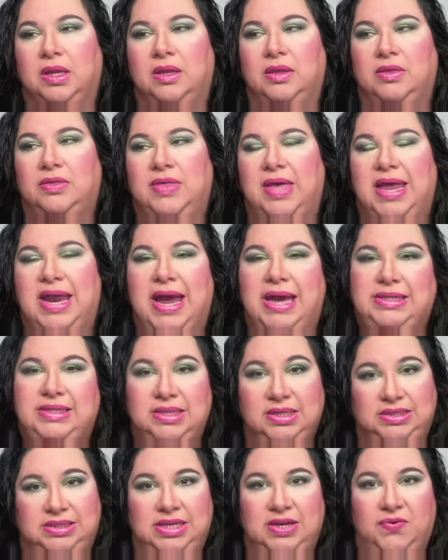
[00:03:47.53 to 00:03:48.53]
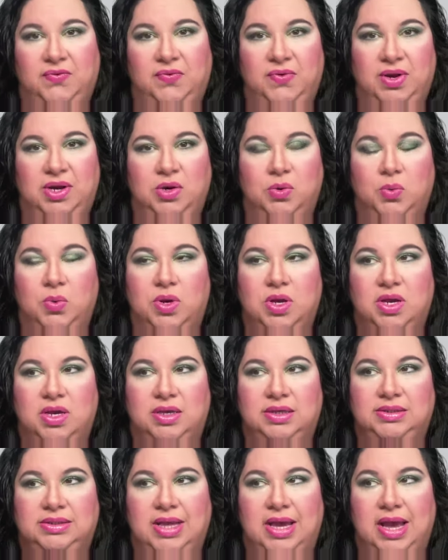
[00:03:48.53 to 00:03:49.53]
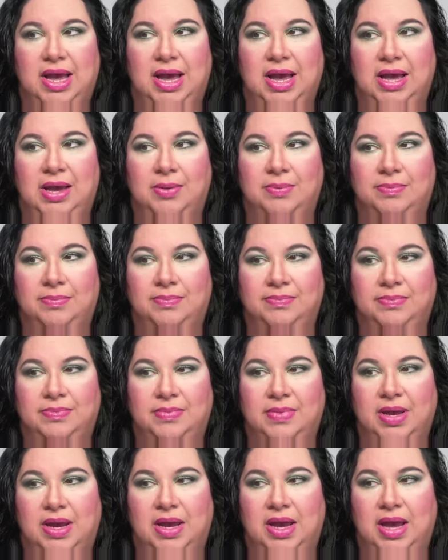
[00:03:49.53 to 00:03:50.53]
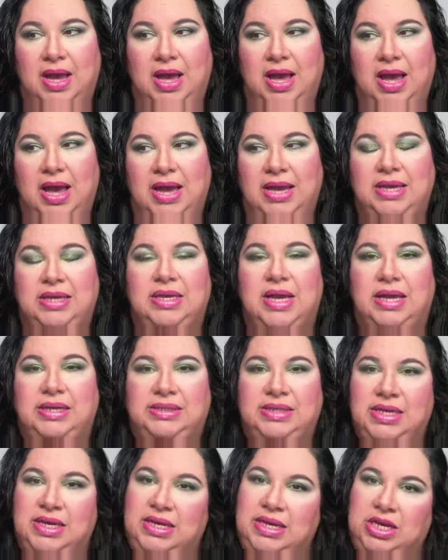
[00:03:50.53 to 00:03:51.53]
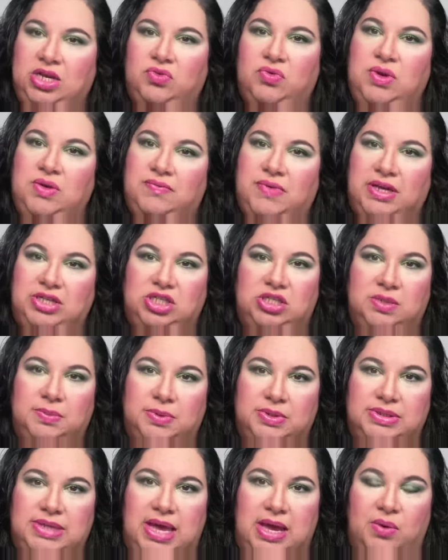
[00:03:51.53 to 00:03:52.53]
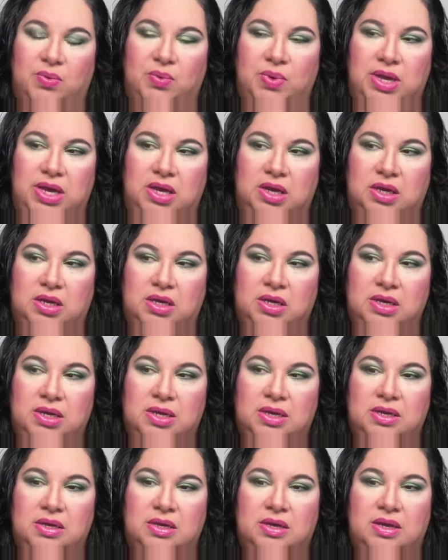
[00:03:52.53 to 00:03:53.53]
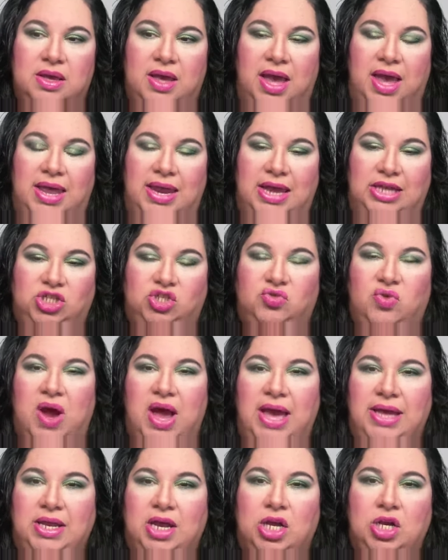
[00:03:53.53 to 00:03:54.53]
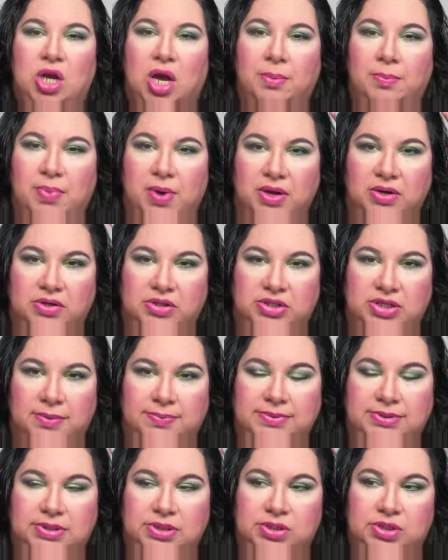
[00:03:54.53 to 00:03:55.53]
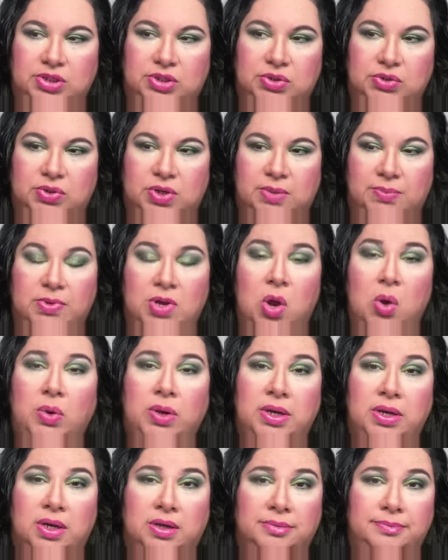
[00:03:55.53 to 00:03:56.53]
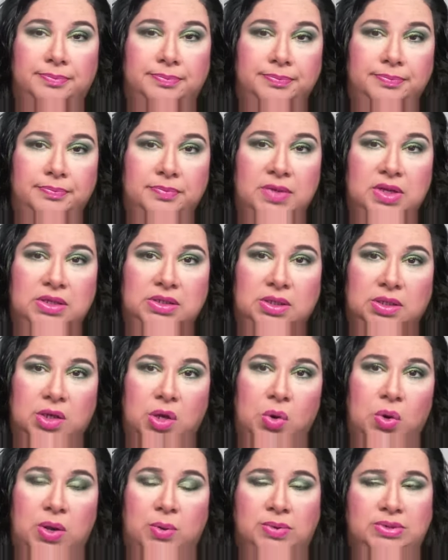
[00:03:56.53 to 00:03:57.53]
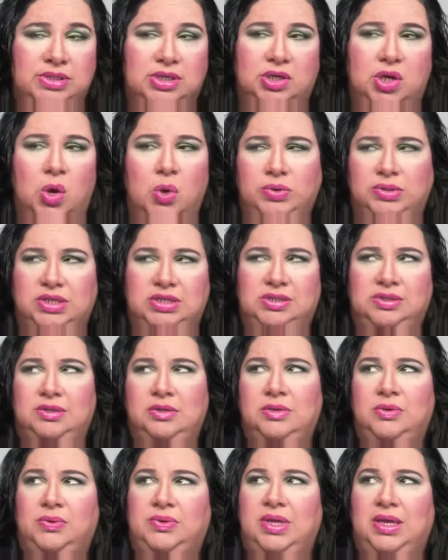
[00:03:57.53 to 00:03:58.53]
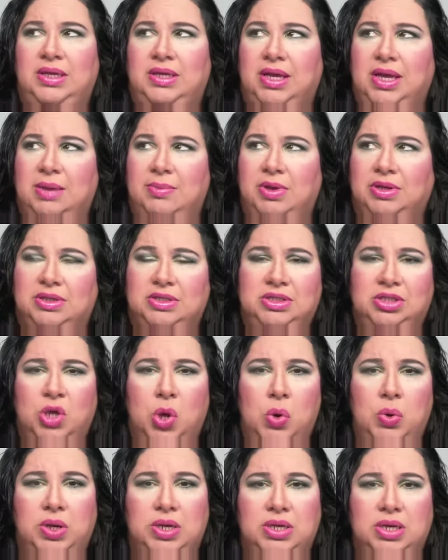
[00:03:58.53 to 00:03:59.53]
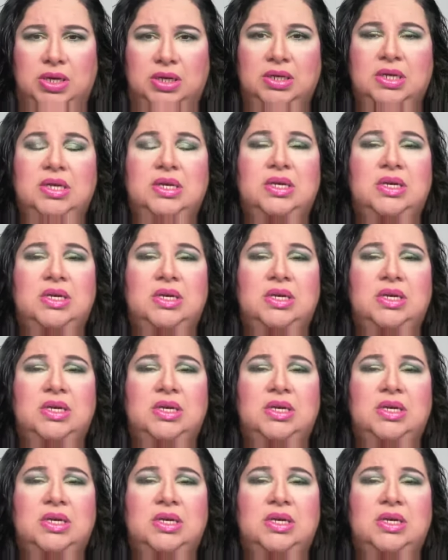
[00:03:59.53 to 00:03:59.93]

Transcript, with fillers: that I did different was um, I I didn't eat green vegetables that week, and I tried an, a butter substitute, um, coconut. It's a co- it was a coke this new thing that came out this coconut,